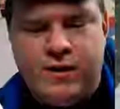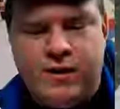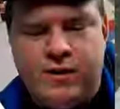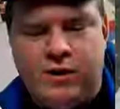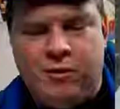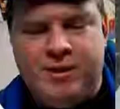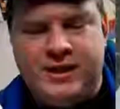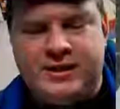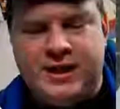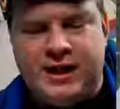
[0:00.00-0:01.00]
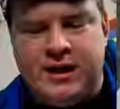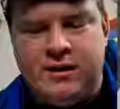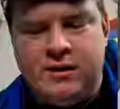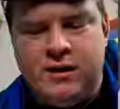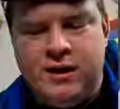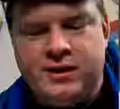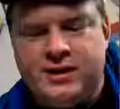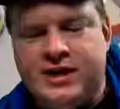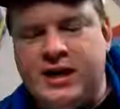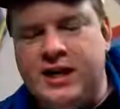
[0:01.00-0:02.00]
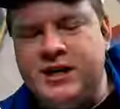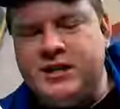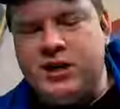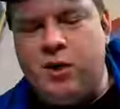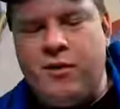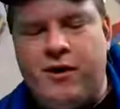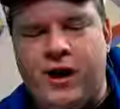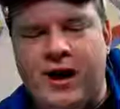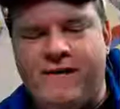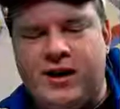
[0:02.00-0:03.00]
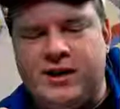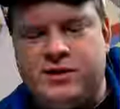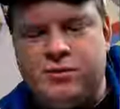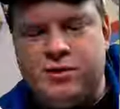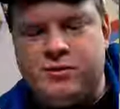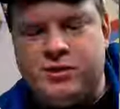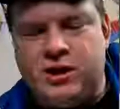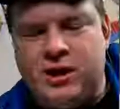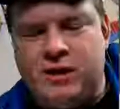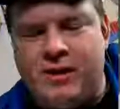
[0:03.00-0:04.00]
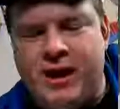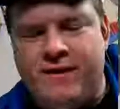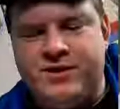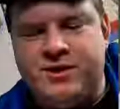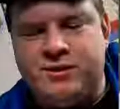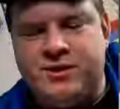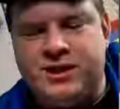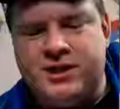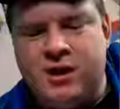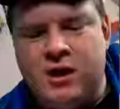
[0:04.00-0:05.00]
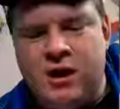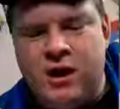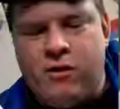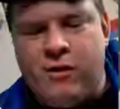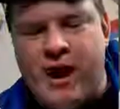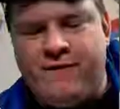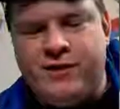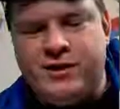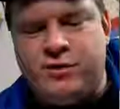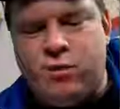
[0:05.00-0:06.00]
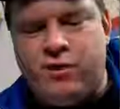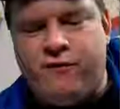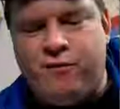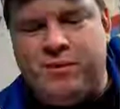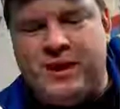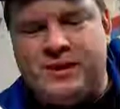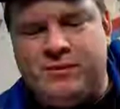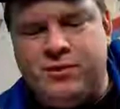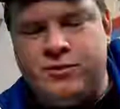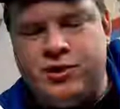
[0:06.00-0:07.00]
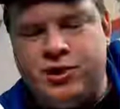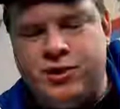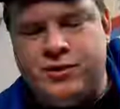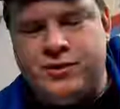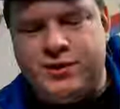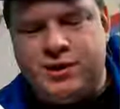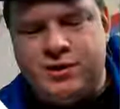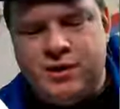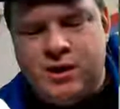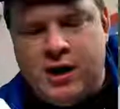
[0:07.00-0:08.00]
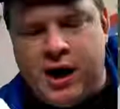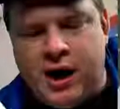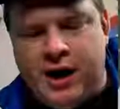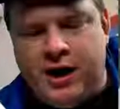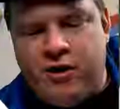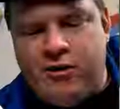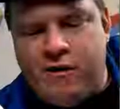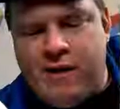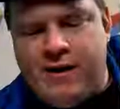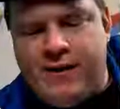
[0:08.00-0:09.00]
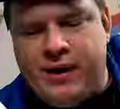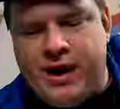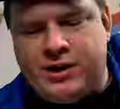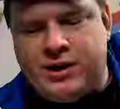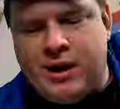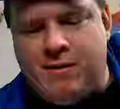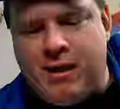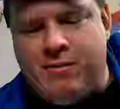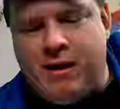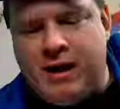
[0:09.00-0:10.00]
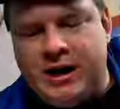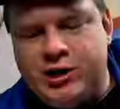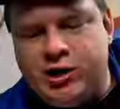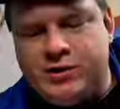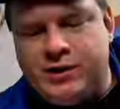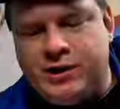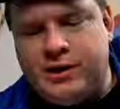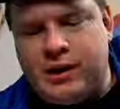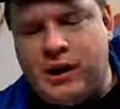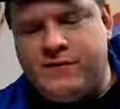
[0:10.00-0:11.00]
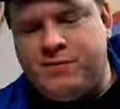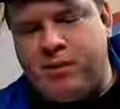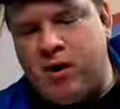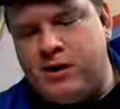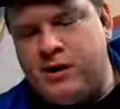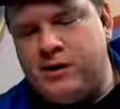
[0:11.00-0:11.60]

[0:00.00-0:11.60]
A little bit of stickiness to go with our heaviness. We're talking about heavy subjects here. Rockford is a wonderful place. I'm doing shows near and around there actually coming up here. I got shows in Loves Park,